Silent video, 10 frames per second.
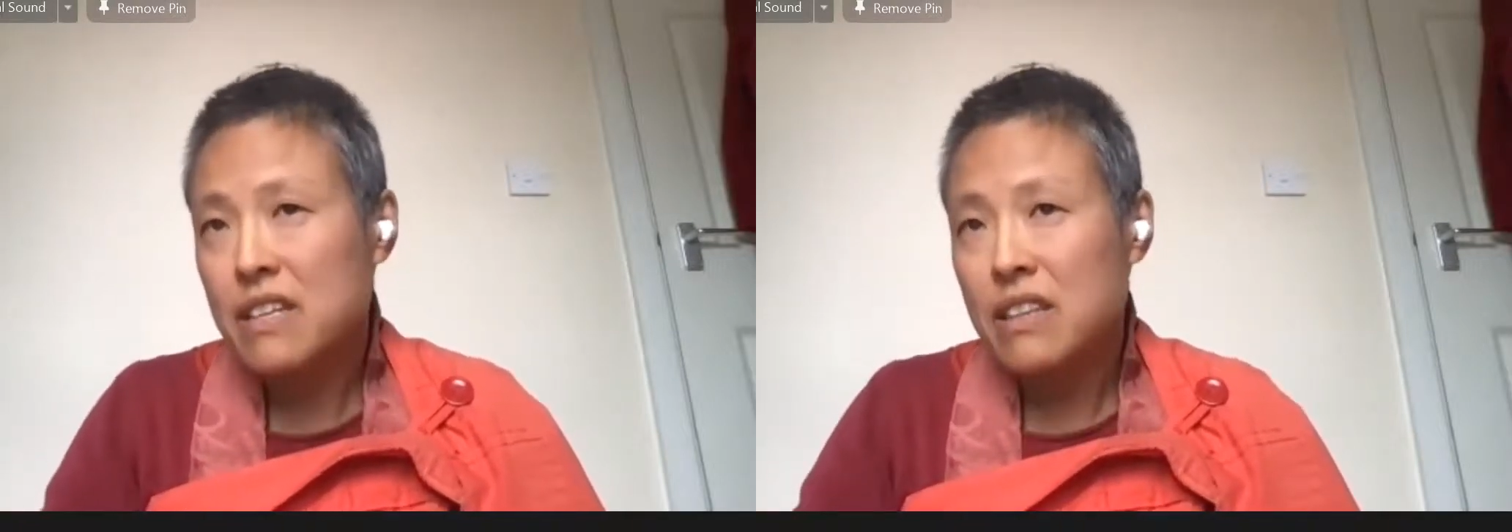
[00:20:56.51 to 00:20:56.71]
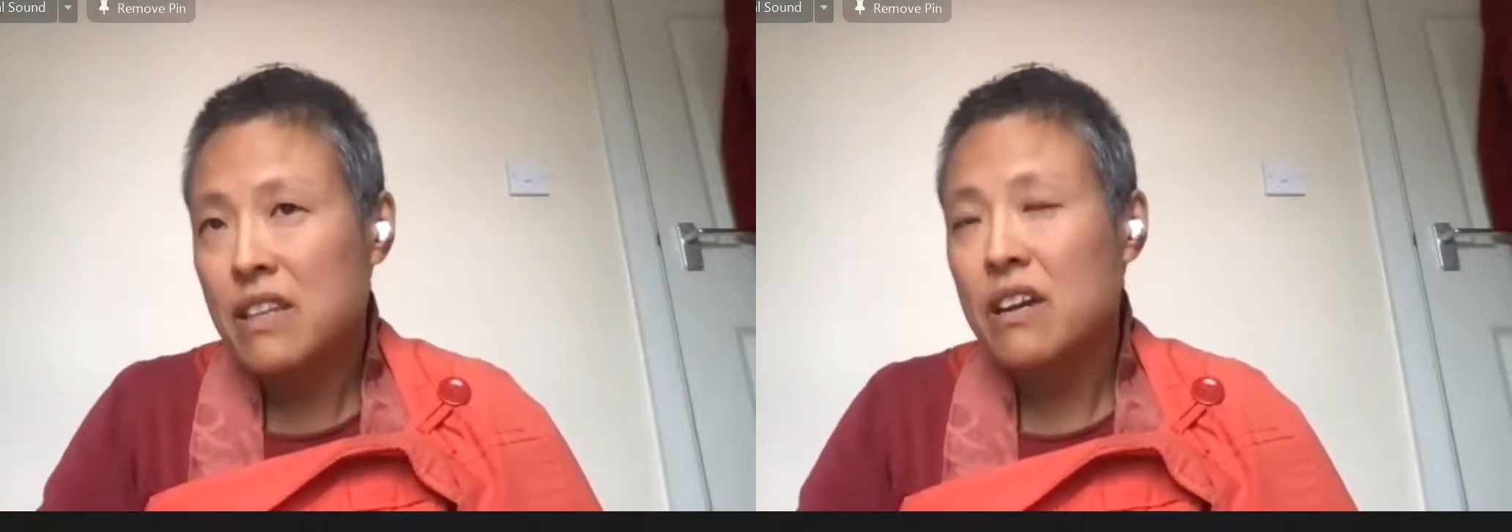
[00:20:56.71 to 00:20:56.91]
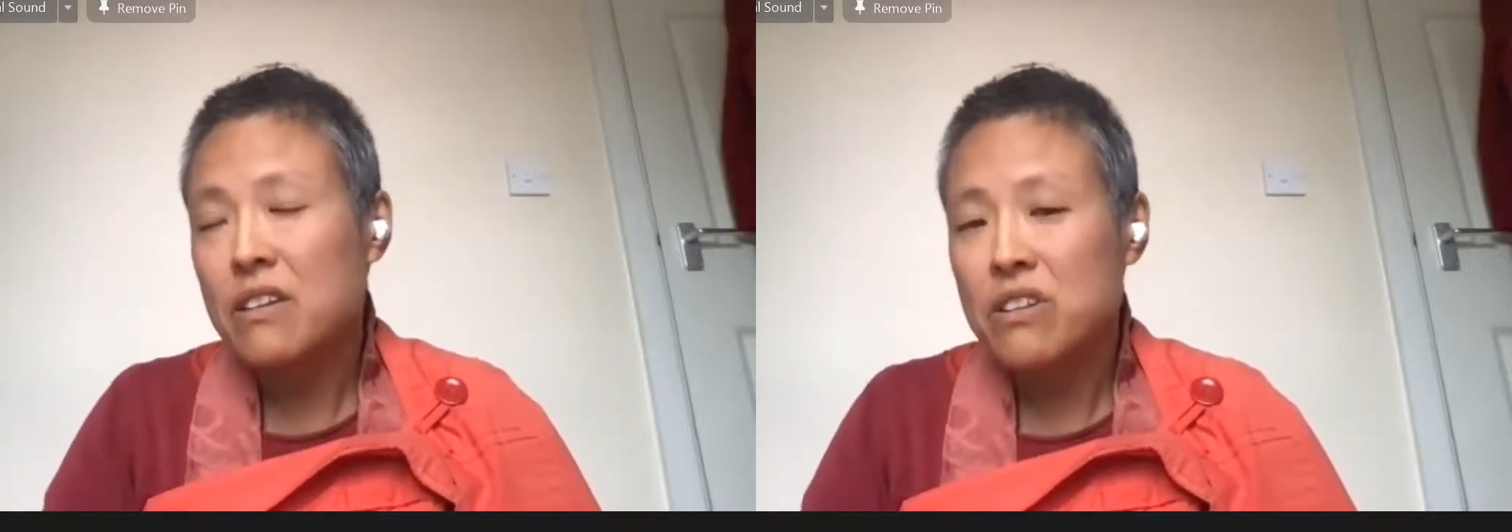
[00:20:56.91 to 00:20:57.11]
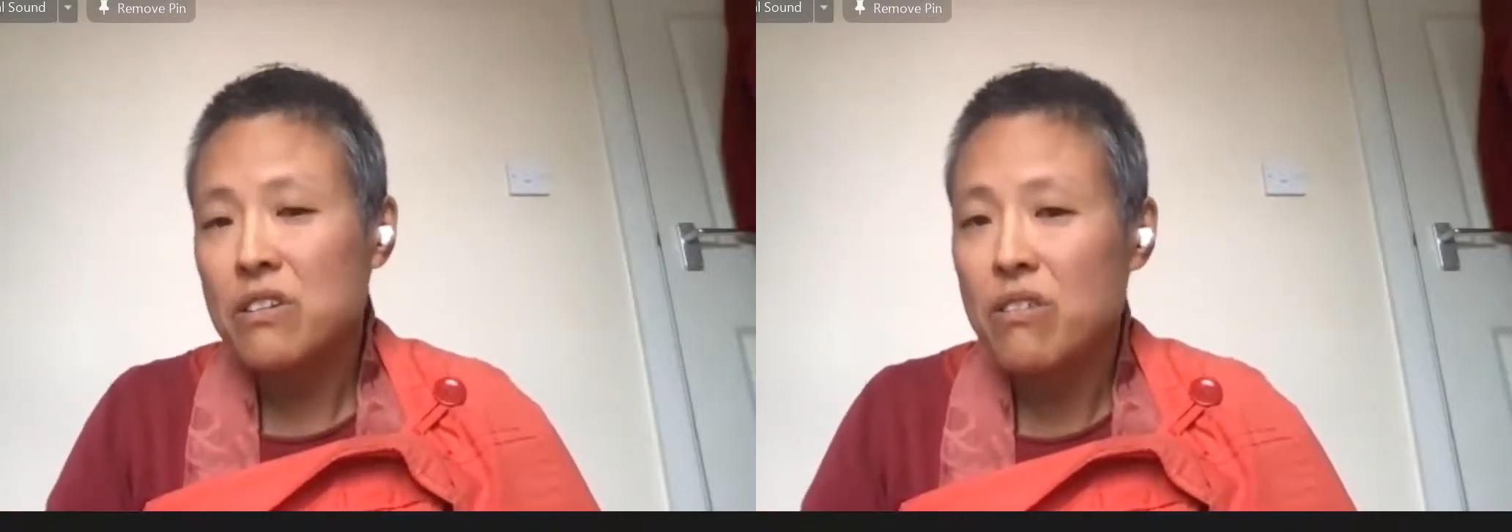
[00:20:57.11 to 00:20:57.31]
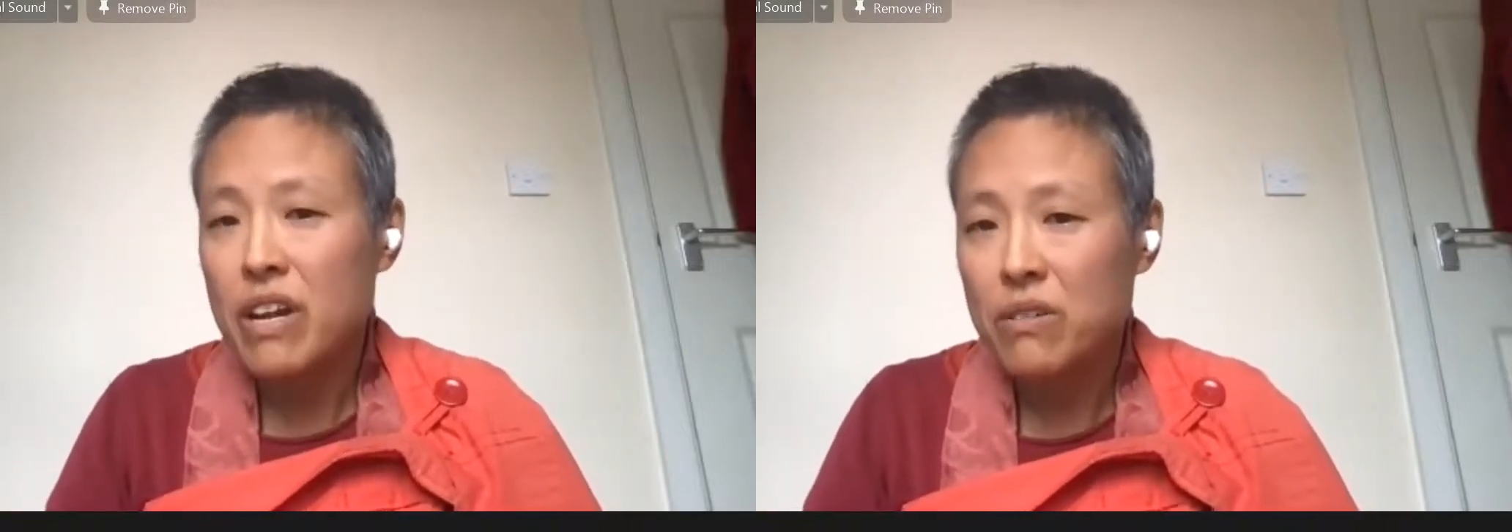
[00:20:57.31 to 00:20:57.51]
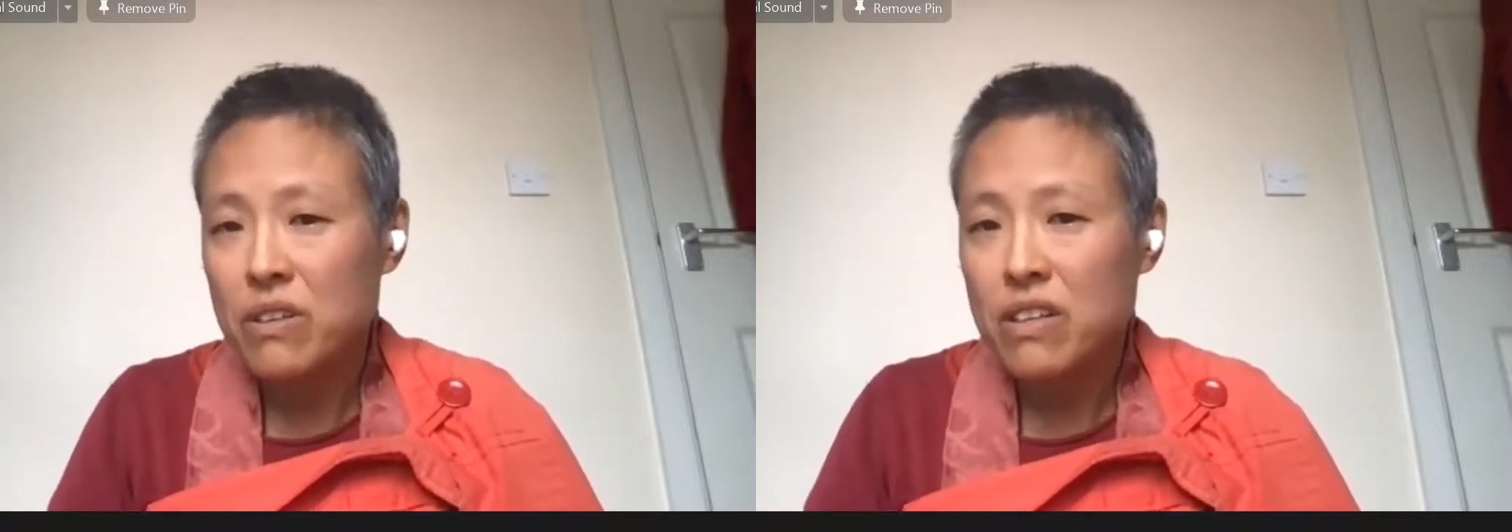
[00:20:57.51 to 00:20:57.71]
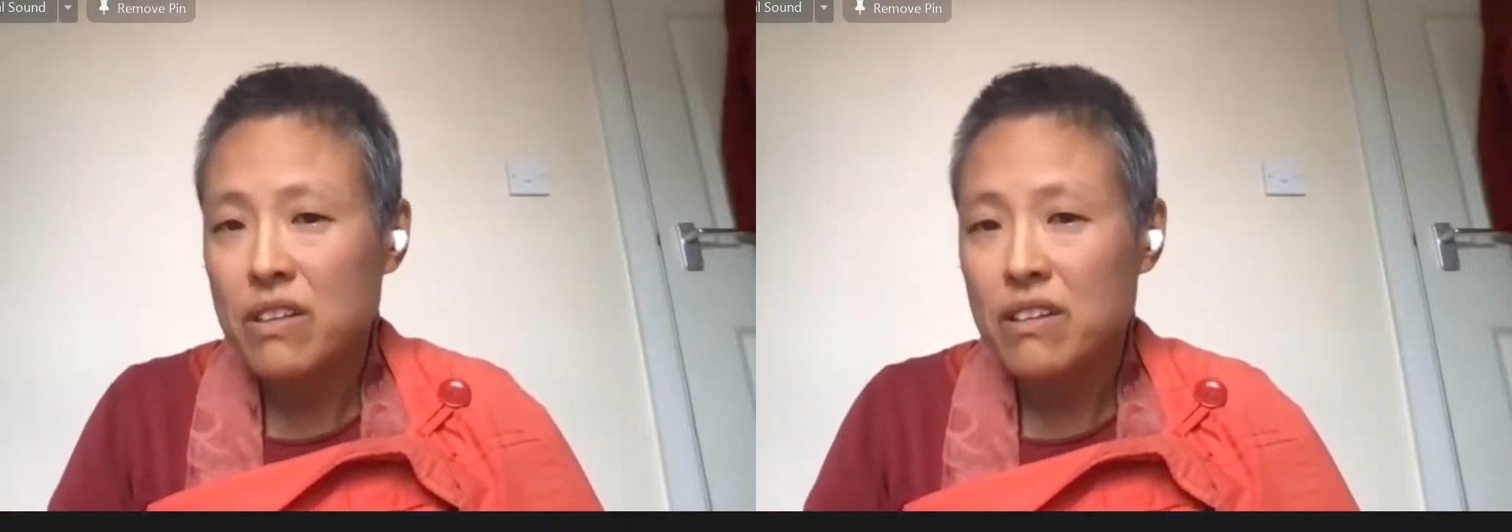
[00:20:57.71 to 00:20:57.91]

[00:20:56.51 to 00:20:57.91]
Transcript: in the underground,